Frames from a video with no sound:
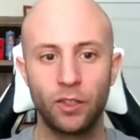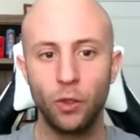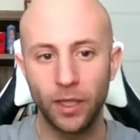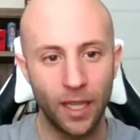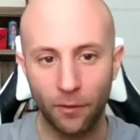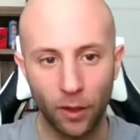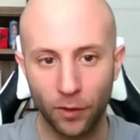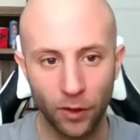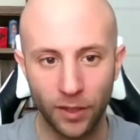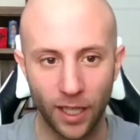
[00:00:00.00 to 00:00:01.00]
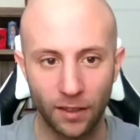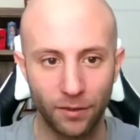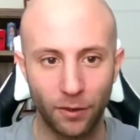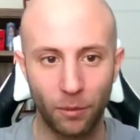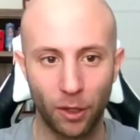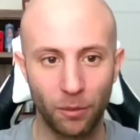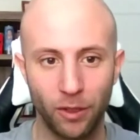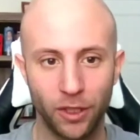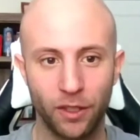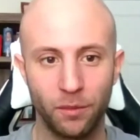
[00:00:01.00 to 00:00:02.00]
You would never have heard that from Marc
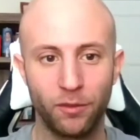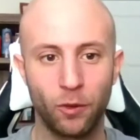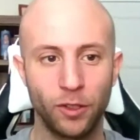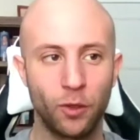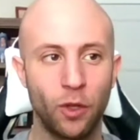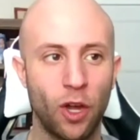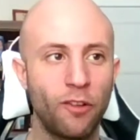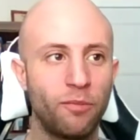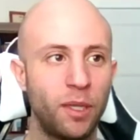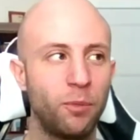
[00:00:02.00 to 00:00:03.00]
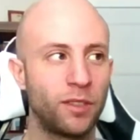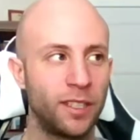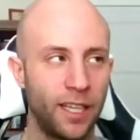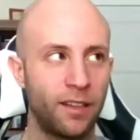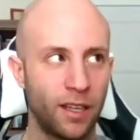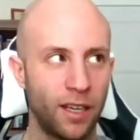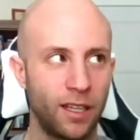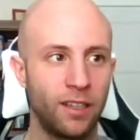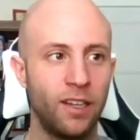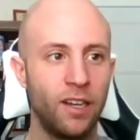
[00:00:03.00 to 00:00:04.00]
Bergevin before. So a lot of people take
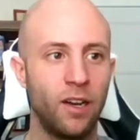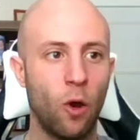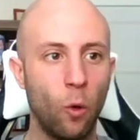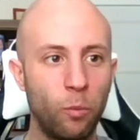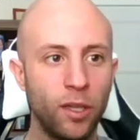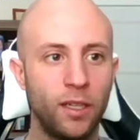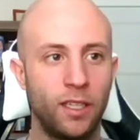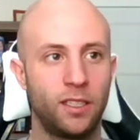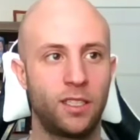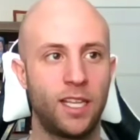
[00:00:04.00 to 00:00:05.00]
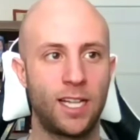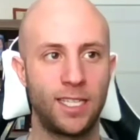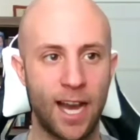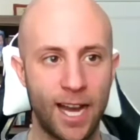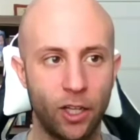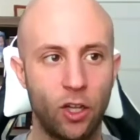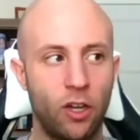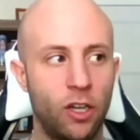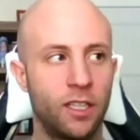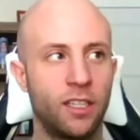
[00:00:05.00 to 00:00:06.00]
that openness, that
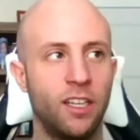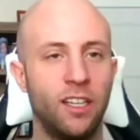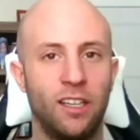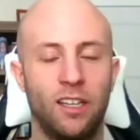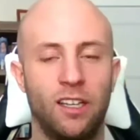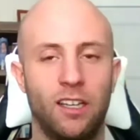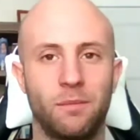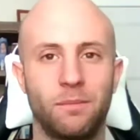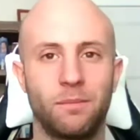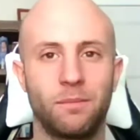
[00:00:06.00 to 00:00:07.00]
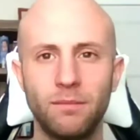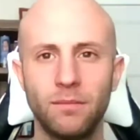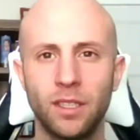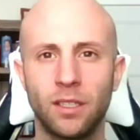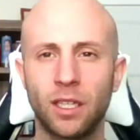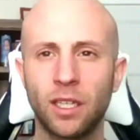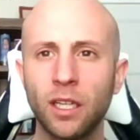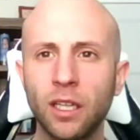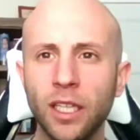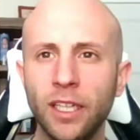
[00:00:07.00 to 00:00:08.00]
dialogue,
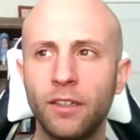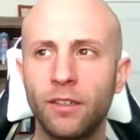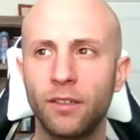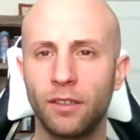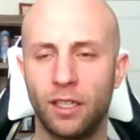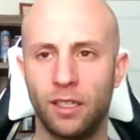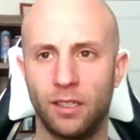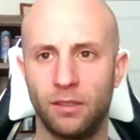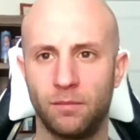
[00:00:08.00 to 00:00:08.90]
the clear